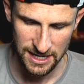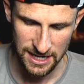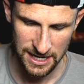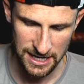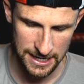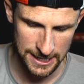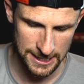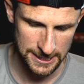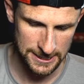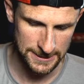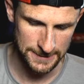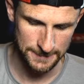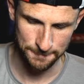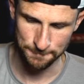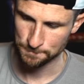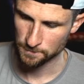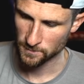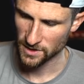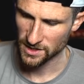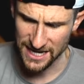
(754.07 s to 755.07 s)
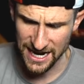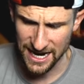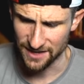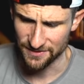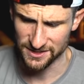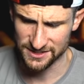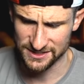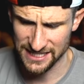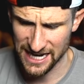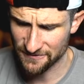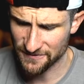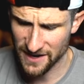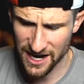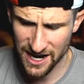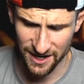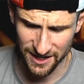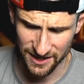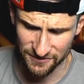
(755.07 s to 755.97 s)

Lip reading: The Sapphire.